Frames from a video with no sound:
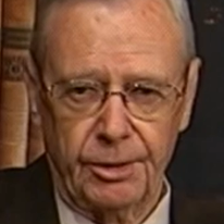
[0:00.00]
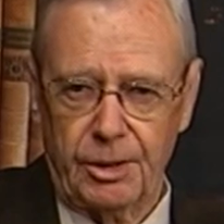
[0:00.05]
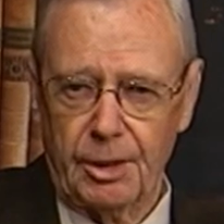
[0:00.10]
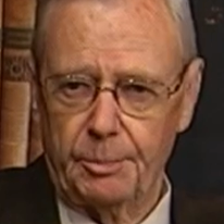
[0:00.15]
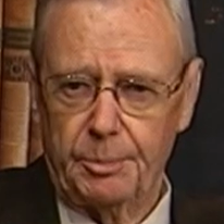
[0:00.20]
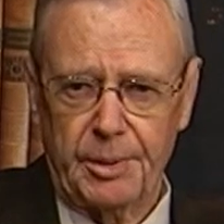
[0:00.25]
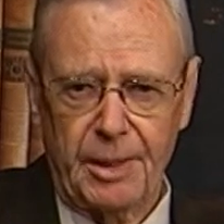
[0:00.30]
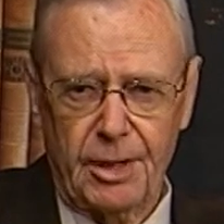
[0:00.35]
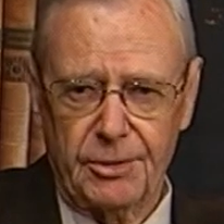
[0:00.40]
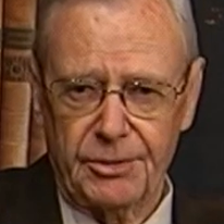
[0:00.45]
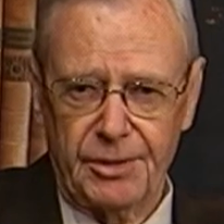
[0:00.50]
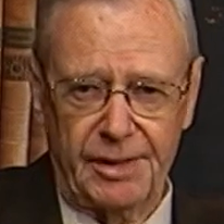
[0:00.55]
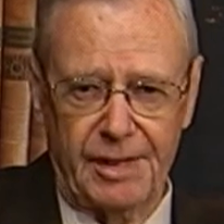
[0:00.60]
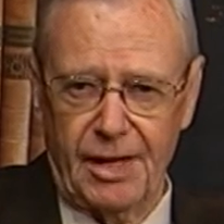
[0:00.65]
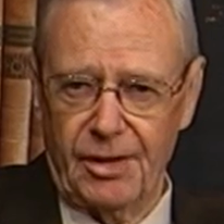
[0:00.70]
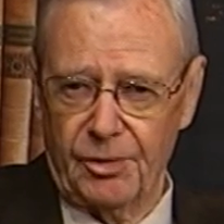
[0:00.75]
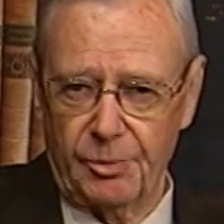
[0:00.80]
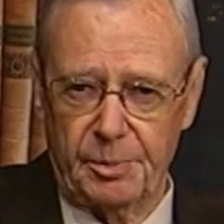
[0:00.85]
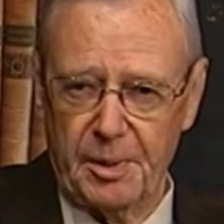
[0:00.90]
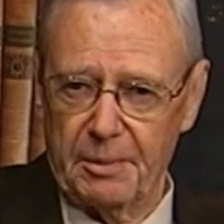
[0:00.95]
Compared to the
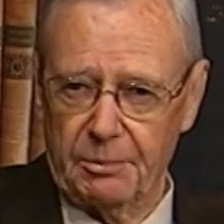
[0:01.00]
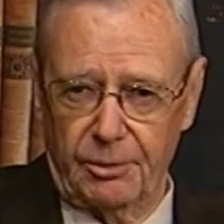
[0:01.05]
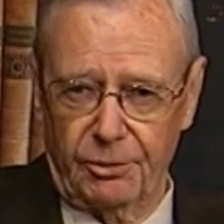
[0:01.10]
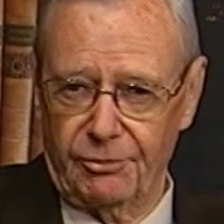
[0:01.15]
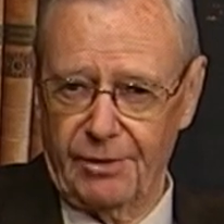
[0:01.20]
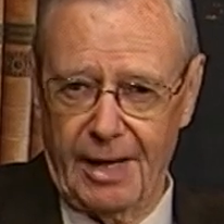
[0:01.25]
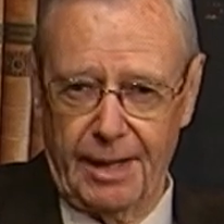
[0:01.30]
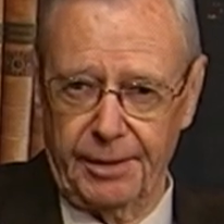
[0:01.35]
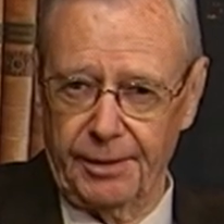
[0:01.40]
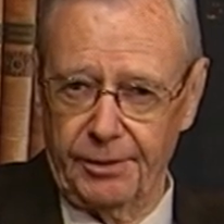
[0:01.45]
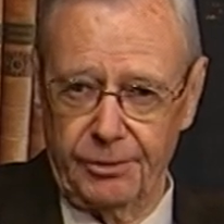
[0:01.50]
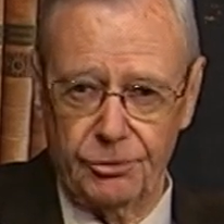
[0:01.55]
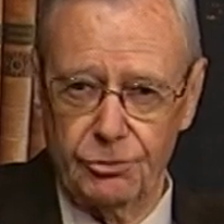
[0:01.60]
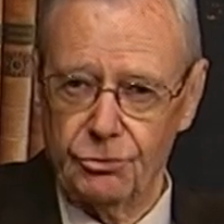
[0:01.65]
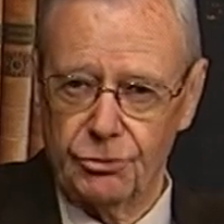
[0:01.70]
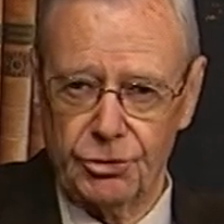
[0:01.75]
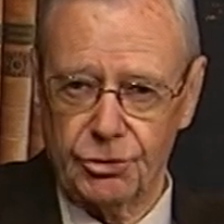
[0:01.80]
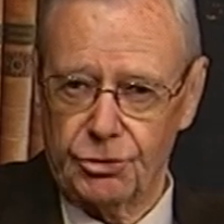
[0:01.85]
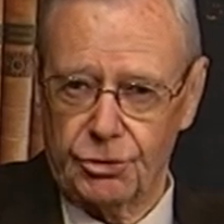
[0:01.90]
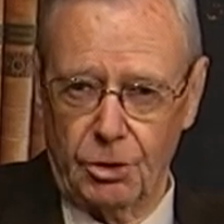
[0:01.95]
other people around here, you
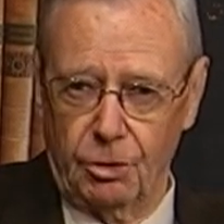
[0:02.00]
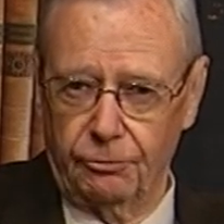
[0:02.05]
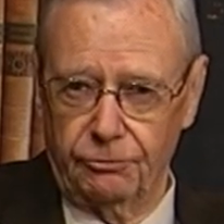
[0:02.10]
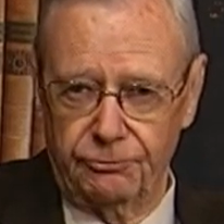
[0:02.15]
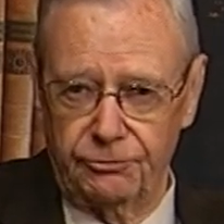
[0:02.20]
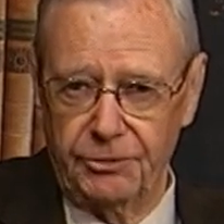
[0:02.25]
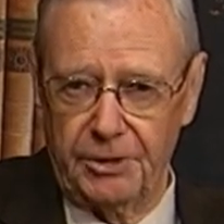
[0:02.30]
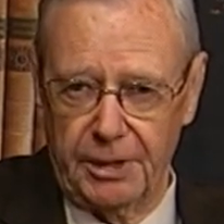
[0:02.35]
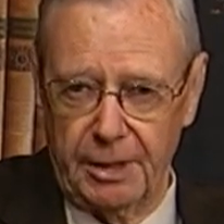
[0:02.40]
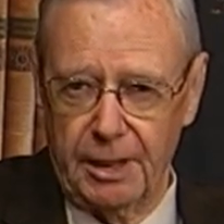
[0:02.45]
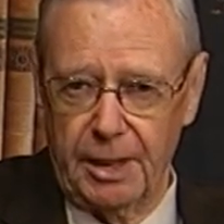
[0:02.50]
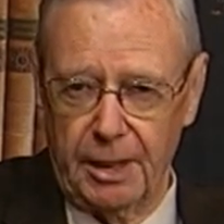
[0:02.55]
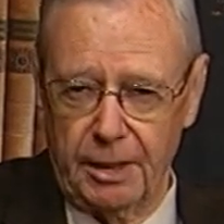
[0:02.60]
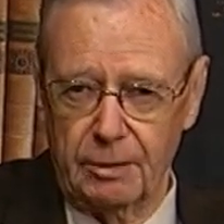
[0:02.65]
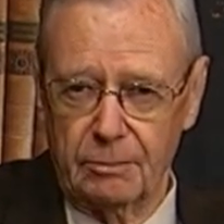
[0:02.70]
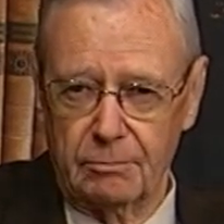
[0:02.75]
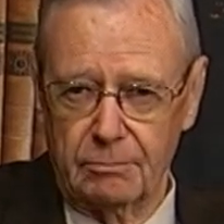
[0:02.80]
just don't fit in.